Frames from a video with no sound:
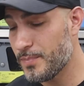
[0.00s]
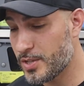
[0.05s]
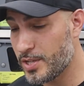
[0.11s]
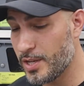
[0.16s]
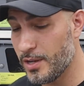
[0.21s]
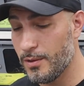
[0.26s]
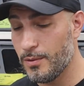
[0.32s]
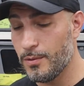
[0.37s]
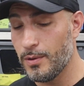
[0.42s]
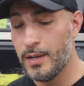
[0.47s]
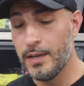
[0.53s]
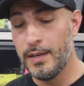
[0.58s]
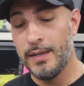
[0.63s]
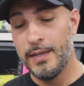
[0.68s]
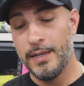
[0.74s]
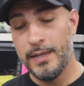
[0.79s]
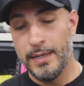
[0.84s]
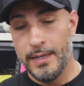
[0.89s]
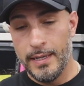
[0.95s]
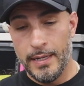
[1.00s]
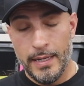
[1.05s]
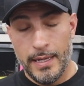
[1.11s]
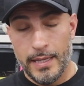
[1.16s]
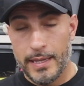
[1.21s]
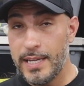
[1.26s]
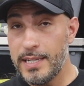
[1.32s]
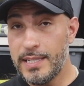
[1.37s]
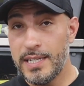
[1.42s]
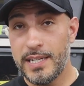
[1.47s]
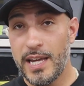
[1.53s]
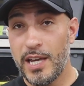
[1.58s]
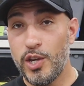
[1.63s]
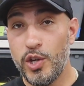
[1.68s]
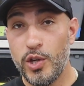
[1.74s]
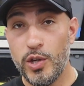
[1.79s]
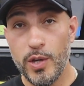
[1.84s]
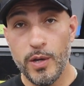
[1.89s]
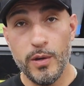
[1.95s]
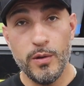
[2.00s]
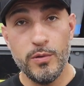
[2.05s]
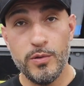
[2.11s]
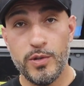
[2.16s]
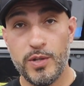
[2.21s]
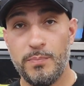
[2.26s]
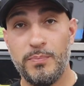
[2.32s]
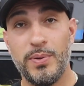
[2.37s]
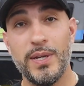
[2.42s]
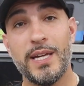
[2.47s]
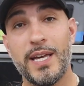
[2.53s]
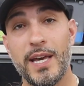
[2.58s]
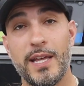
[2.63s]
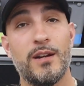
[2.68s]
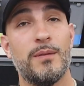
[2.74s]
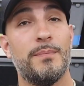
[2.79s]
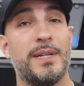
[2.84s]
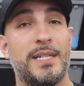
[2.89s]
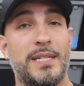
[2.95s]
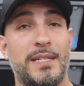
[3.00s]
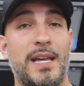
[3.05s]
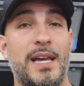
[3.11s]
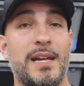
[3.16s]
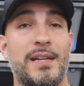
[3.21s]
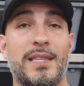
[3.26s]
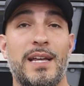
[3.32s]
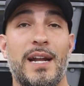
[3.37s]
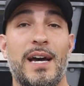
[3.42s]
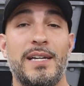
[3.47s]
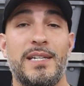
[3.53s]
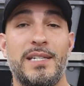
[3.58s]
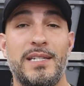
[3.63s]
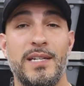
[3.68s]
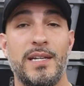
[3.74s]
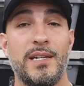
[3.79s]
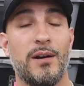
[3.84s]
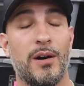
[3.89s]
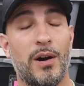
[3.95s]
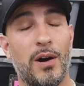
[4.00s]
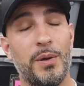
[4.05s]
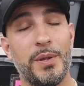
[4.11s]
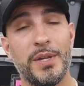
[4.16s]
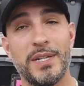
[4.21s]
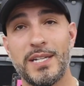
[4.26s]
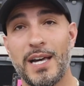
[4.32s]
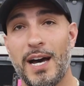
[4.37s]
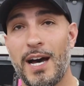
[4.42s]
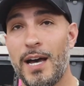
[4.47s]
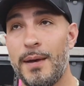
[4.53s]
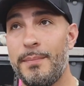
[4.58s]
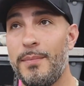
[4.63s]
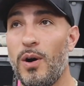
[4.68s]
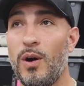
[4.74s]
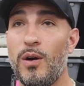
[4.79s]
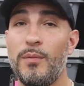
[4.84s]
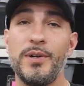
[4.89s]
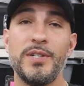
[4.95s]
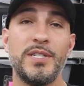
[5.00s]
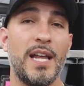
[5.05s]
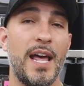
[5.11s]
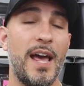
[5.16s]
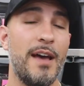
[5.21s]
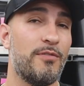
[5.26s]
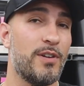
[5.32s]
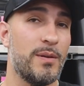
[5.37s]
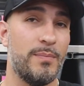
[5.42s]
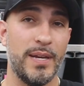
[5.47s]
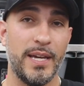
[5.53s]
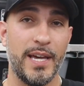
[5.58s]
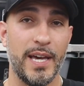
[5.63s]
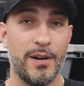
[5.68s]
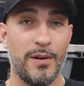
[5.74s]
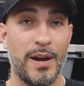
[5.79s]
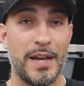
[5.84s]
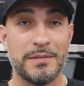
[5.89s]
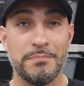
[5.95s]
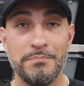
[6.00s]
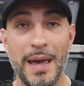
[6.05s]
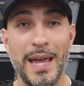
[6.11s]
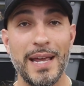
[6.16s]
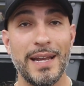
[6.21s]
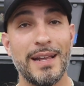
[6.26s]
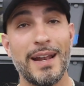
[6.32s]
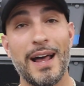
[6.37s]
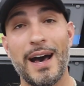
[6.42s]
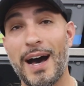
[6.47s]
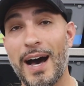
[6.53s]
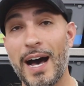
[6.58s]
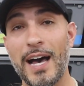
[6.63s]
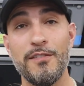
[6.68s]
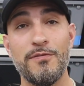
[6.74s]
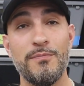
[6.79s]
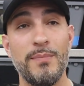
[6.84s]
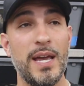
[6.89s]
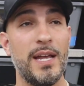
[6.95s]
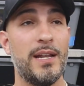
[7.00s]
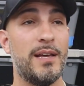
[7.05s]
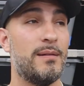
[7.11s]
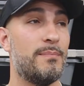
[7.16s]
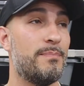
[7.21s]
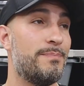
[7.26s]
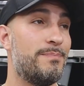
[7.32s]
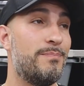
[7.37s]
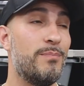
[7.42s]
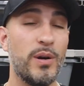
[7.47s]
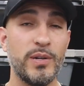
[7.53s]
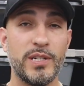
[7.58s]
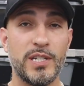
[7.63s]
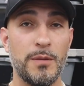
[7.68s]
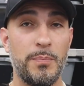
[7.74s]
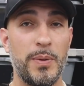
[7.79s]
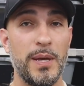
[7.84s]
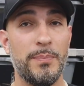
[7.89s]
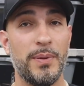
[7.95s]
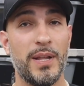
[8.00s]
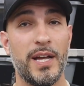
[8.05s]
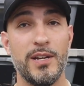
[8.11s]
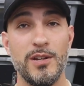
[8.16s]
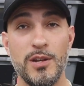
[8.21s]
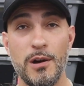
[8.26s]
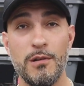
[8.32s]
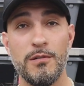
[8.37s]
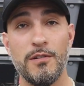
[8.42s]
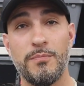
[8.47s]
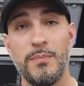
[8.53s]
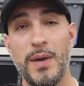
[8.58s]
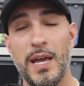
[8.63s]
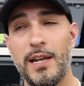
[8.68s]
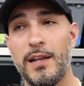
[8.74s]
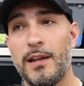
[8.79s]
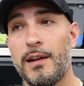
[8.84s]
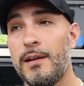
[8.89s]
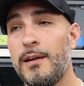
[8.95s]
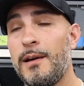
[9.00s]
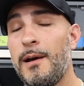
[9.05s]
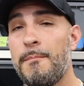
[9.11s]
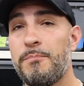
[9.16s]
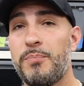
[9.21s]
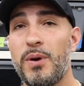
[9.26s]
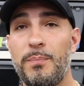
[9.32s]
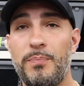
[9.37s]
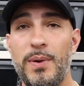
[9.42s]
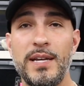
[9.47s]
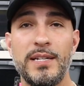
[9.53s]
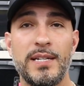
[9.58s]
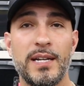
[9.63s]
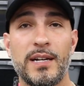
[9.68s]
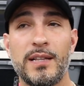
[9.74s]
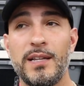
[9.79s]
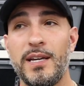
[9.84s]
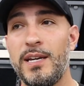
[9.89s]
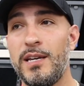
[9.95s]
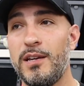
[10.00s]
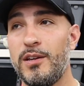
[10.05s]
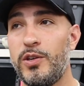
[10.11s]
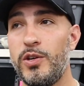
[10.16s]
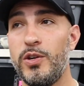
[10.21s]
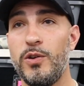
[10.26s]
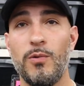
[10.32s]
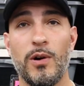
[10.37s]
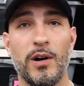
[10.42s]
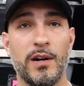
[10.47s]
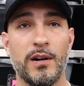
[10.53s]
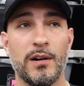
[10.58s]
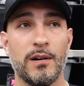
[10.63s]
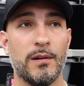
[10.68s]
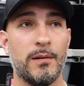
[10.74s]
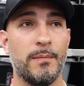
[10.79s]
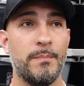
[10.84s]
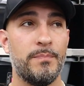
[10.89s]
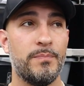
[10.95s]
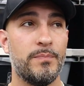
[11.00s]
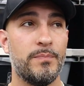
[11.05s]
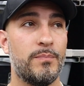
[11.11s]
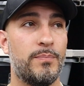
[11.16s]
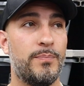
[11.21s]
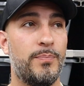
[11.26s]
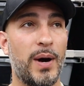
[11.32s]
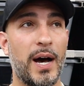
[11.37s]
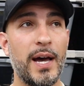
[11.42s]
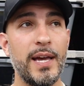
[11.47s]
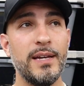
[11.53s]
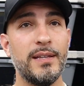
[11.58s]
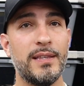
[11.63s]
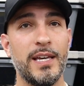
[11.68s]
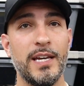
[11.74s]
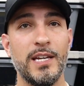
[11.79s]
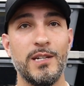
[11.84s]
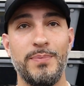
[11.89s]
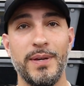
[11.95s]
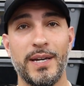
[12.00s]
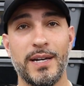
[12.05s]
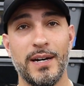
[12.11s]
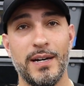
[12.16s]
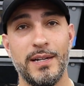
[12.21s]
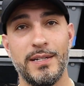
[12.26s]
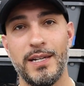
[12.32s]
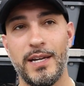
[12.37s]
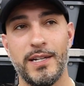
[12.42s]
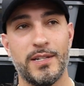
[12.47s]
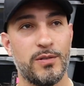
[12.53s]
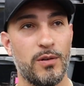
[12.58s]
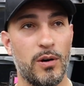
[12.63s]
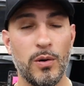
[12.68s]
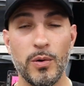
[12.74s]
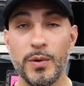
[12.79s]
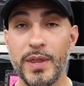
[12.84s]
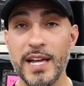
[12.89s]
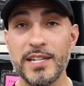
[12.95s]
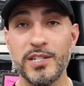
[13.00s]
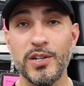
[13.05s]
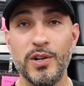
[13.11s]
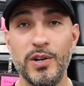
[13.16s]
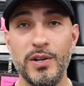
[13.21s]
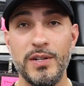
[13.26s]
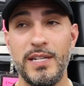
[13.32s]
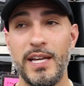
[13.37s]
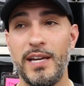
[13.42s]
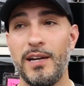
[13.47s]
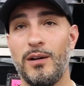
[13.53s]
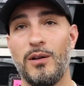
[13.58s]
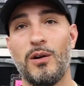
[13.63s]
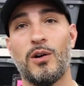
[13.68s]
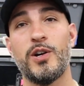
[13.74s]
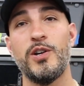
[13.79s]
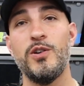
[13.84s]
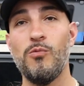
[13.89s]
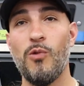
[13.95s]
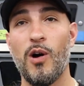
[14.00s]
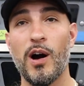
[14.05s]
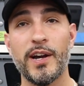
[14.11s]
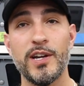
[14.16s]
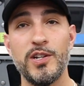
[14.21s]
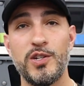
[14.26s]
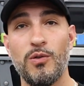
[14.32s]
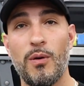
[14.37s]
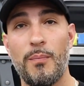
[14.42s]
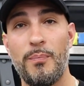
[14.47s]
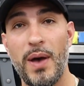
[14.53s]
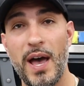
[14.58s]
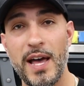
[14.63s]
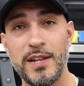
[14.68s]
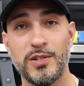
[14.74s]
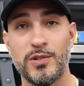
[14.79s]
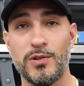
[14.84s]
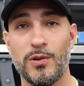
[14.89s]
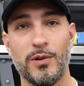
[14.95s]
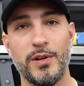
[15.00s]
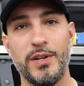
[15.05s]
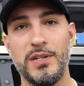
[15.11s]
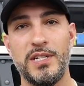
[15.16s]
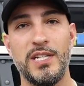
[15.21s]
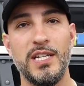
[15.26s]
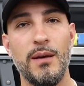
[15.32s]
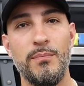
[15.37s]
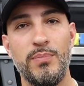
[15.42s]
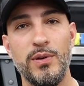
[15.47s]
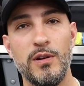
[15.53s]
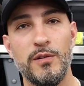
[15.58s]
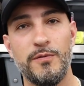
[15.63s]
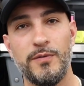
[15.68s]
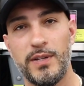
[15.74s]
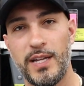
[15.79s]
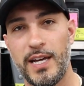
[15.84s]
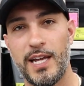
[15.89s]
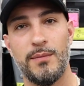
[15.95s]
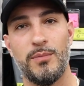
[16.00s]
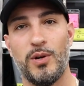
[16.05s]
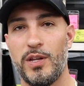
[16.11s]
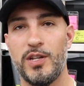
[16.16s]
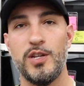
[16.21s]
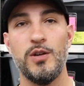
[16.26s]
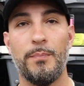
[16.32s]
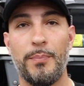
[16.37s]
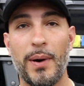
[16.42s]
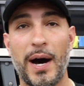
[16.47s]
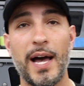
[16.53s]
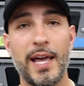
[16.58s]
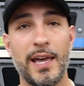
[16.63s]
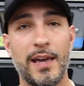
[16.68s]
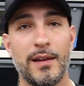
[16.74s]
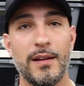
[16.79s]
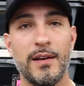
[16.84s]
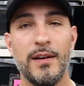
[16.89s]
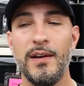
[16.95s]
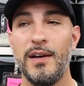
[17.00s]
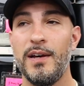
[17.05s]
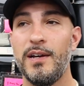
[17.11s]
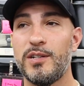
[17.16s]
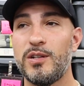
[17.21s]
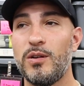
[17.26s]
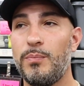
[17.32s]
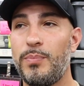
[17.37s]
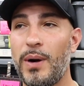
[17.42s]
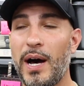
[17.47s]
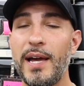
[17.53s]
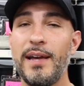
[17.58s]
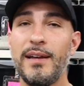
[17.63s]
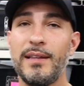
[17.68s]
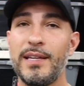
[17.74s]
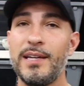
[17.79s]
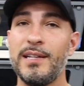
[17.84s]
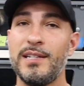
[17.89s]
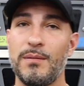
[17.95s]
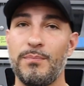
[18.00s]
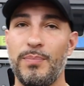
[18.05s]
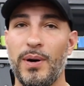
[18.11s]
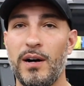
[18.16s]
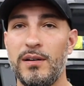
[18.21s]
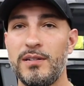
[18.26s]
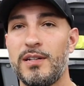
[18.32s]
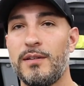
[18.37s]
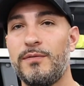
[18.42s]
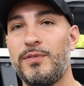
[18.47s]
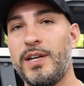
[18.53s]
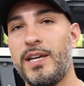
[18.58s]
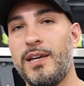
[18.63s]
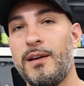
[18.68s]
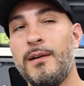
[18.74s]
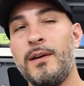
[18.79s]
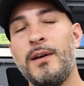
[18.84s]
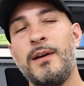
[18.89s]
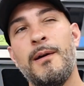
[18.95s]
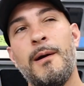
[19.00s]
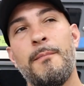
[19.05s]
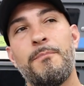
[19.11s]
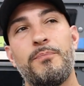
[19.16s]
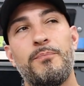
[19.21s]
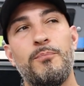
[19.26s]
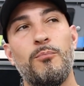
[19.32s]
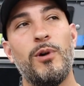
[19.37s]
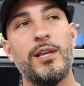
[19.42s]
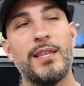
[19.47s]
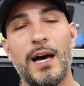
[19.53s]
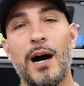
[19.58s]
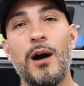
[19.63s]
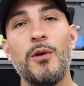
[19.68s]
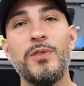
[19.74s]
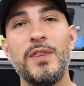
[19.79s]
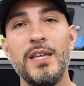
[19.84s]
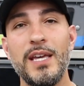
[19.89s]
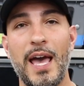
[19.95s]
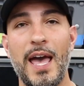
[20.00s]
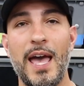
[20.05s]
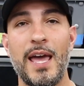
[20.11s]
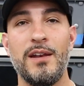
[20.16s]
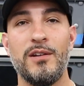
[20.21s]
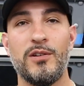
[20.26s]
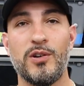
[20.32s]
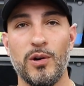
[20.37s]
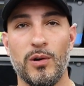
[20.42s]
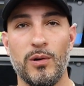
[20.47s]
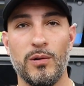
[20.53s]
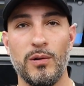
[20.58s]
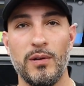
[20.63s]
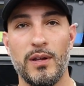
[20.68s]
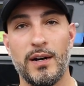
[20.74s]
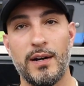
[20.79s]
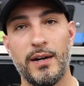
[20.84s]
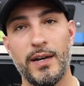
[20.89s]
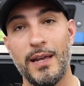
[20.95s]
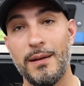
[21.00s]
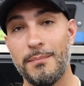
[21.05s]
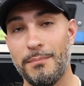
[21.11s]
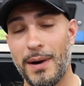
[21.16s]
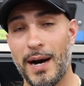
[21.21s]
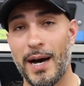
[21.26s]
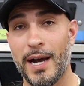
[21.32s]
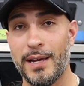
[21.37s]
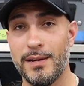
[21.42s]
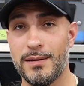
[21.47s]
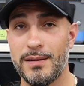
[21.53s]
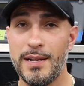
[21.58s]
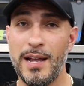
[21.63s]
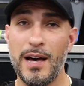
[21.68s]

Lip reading: So this is a huge beginner mistake that I see all the time. Almost every beginner has made it. I've made it. Most of the people I know have made it. But basically, you are buying things because it's, oh, that's a good deal. Or you walk into a pet store and you see a beautiful animal and you buy it. So buying things impulsively without the end goal in mind.